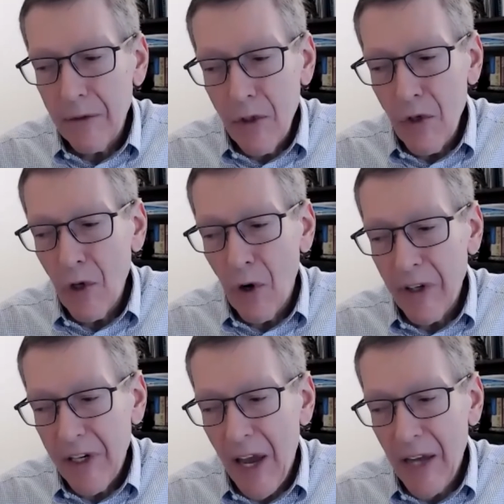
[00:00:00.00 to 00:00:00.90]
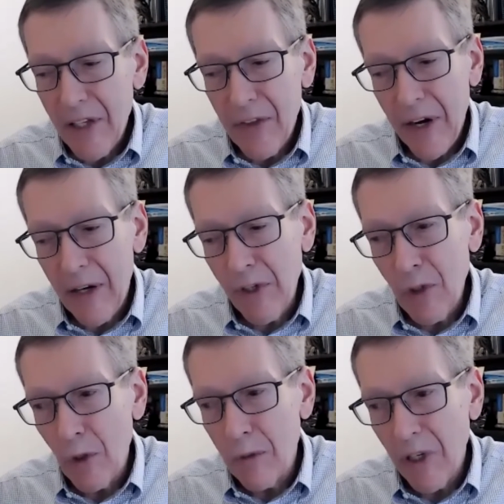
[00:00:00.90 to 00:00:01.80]
New York enacted their
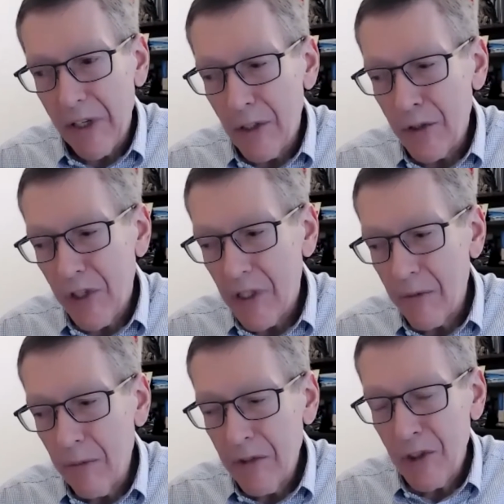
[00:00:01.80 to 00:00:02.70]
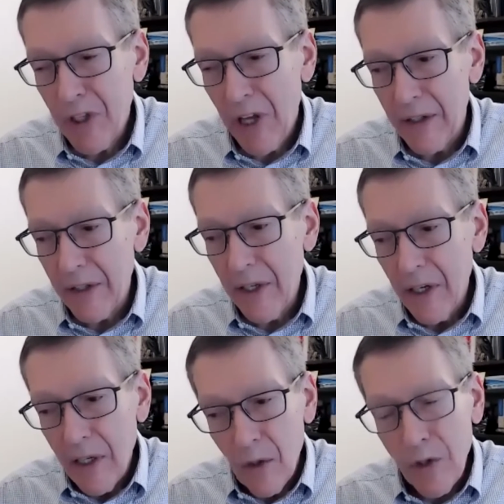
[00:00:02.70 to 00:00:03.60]
renewable energy standard,
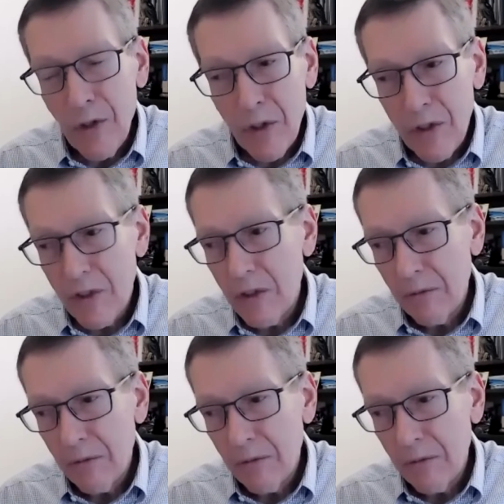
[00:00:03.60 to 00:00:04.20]
which was